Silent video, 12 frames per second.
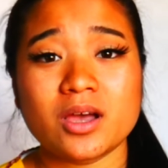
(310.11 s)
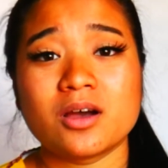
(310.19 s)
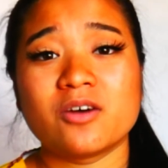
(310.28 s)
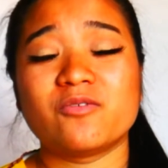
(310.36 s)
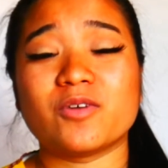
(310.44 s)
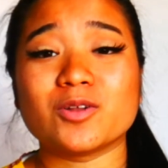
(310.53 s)

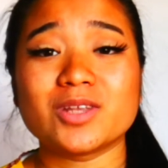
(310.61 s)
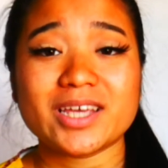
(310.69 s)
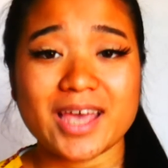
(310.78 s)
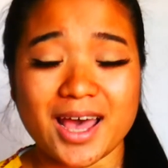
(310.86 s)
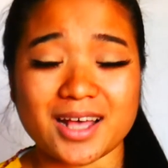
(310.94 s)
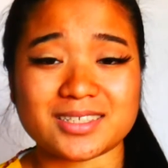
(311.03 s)
folic
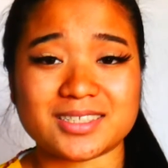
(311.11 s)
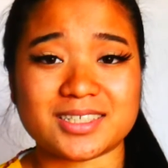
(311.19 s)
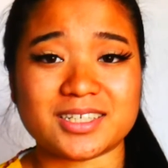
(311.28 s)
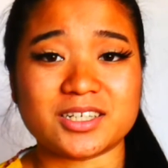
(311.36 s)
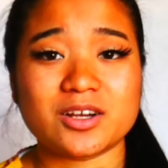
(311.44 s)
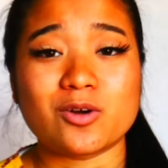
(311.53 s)

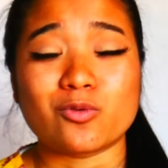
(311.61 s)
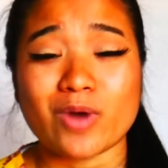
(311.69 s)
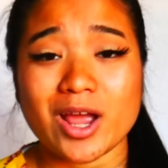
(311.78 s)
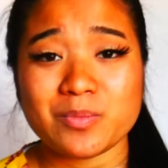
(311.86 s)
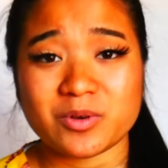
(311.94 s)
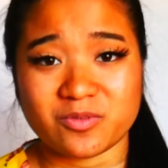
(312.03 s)
acid,
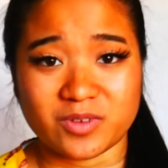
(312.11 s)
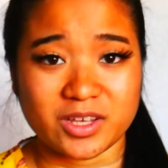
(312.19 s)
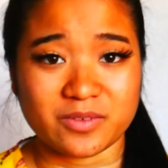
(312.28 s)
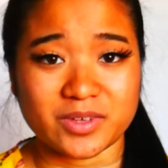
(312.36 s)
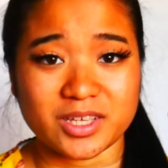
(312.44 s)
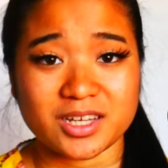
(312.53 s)

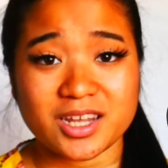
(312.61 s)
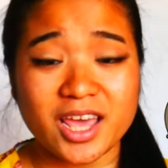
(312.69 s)
riboflavin,